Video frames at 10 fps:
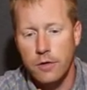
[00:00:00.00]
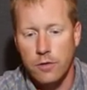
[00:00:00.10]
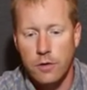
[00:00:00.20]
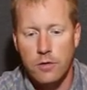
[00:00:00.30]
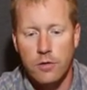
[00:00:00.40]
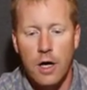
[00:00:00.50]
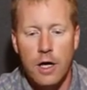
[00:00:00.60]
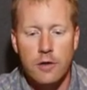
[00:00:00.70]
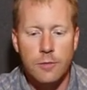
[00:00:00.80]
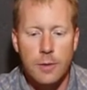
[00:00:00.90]
Don't use a
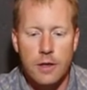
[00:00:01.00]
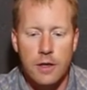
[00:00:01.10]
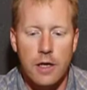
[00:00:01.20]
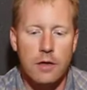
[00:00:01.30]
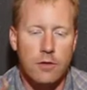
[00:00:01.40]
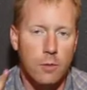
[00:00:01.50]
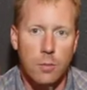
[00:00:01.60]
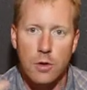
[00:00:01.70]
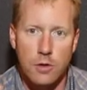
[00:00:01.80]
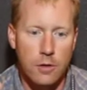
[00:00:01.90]
high speed. Again, you'll
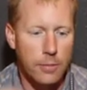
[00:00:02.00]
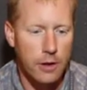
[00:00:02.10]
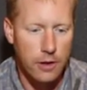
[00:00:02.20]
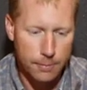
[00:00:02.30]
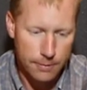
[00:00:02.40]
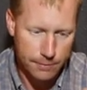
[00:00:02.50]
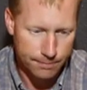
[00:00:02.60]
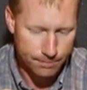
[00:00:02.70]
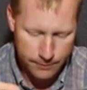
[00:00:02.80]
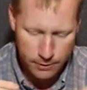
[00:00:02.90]
burn your bit up and
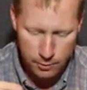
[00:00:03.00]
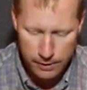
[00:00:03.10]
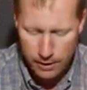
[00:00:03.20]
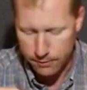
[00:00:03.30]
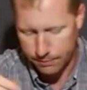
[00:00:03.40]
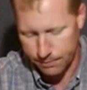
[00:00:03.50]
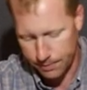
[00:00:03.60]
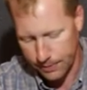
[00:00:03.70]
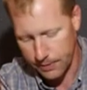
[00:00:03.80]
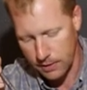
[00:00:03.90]
you'll be out
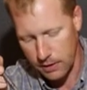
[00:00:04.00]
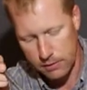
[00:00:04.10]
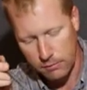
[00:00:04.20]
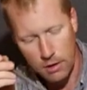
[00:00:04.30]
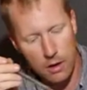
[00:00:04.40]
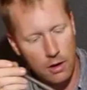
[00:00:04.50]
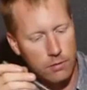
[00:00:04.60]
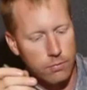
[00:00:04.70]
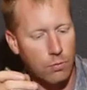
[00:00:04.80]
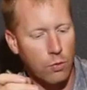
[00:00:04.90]

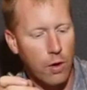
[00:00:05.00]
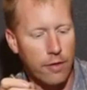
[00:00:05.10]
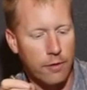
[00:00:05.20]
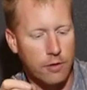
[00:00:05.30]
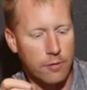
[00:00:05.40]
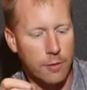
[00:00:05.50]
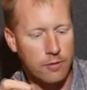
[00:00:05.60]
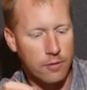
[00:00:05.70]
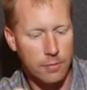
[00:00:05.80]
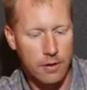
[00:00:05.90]
a rather
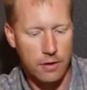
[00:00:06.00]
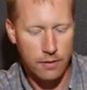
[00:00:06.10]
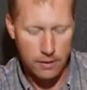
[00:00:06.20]
expensive bit.